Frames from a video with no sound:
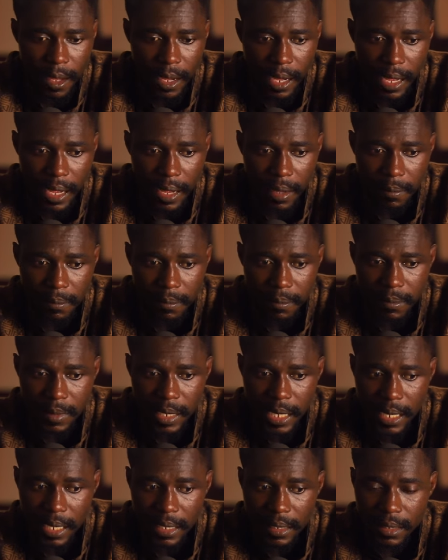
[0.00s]
um,
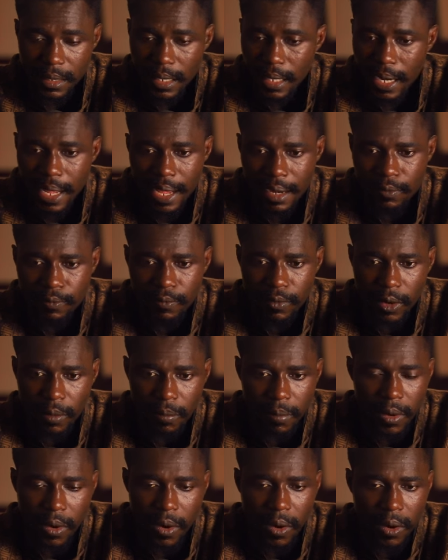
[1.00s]
and learn
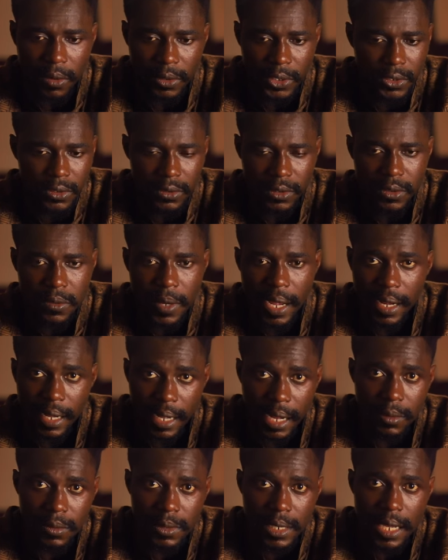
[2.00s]
from or should you
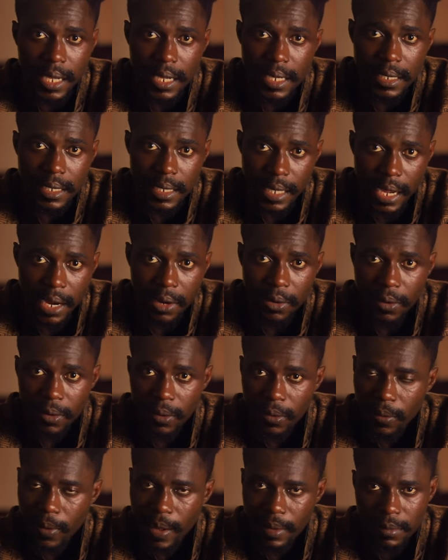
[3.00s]
encounter any
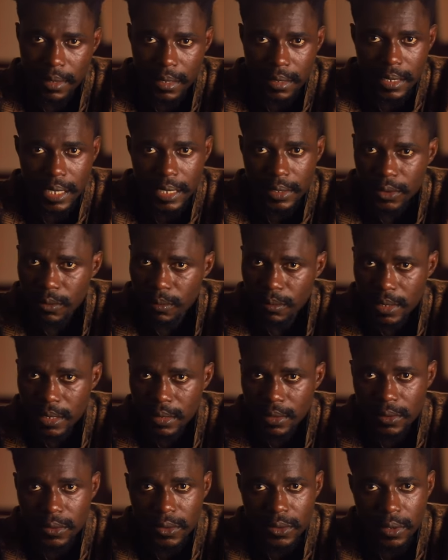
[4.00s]
error i think there should be
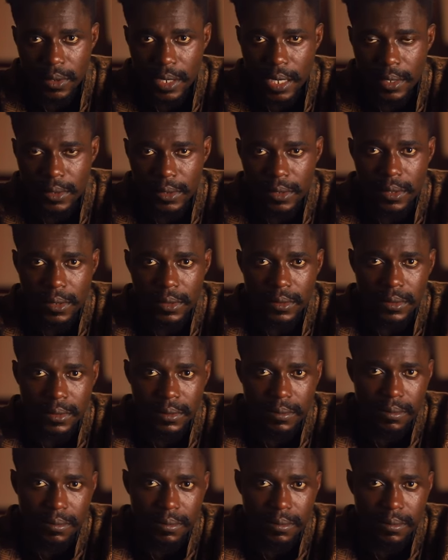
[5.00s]
tutorials or